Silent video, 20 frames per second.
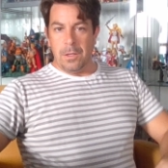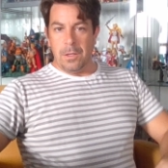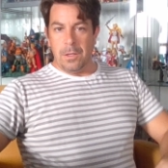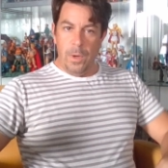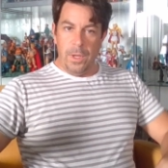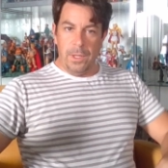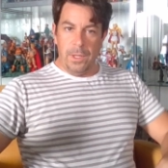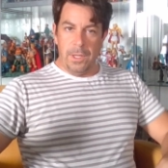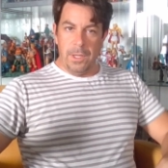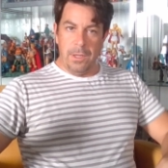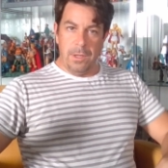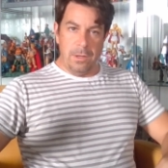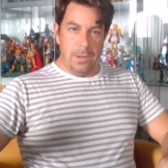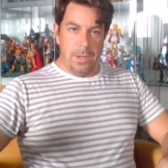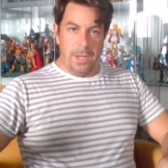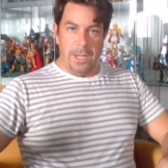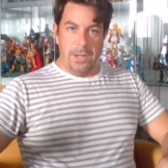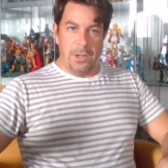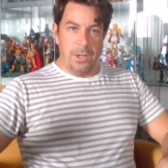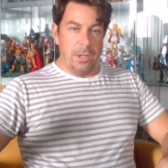Willa,
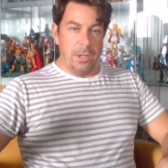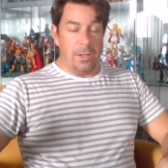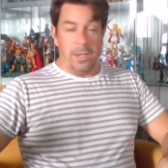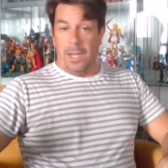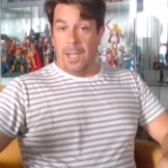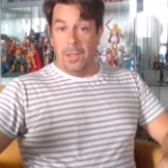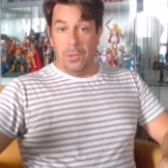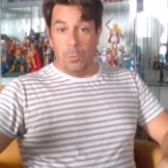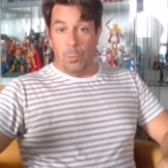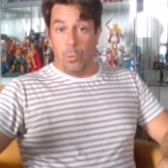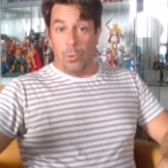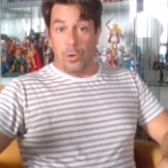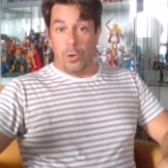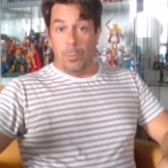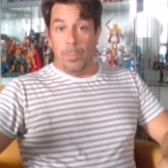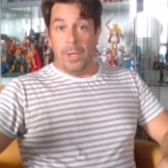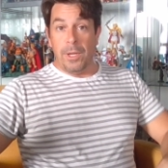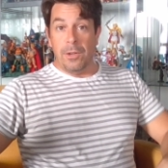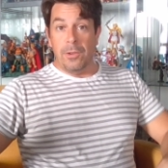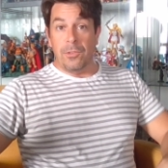Nayda, and the
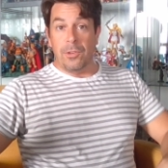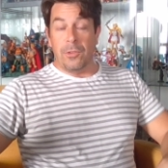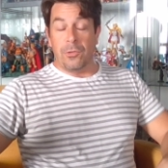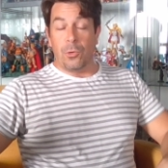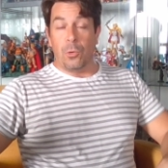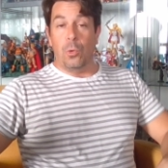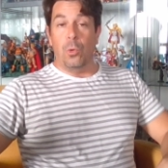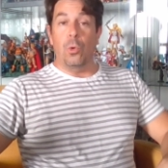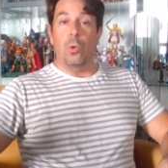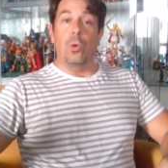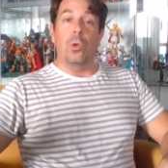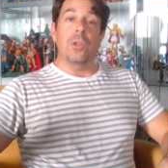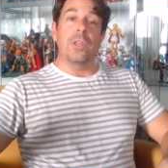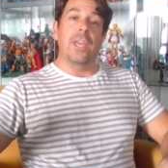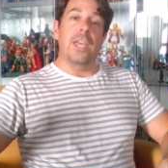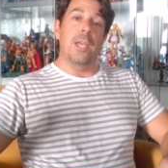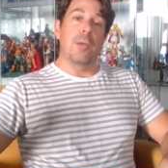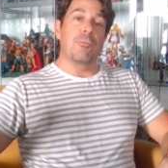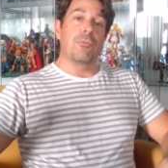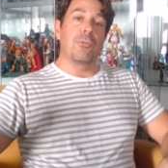Warrior Maidens as a whole
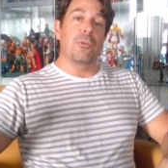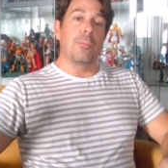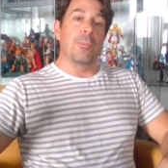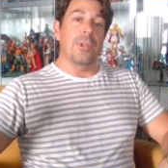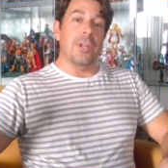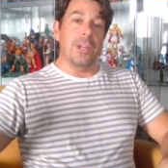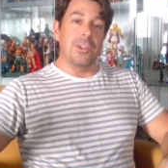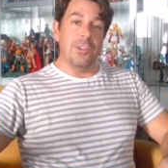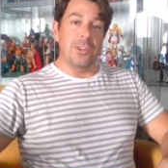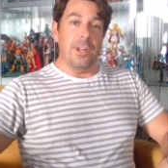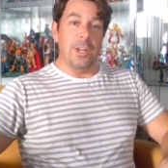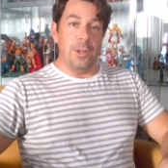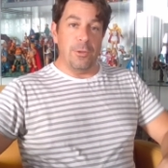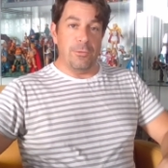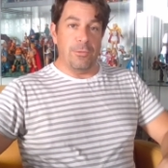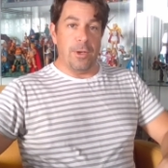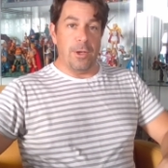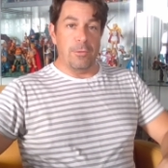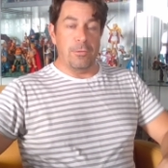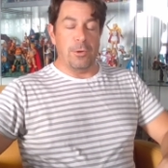came from the
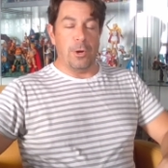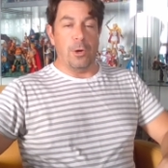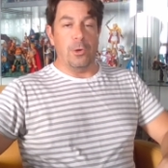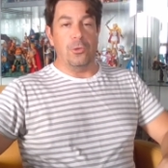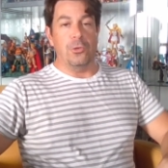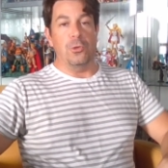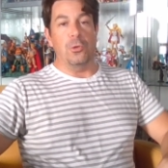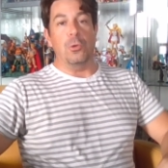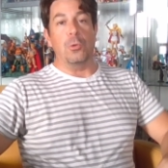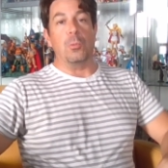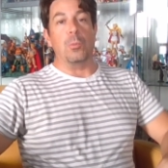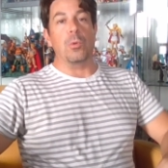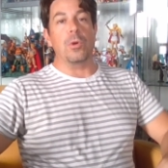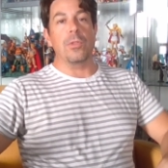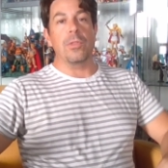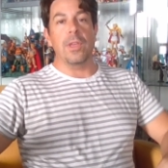1985 cartoon, where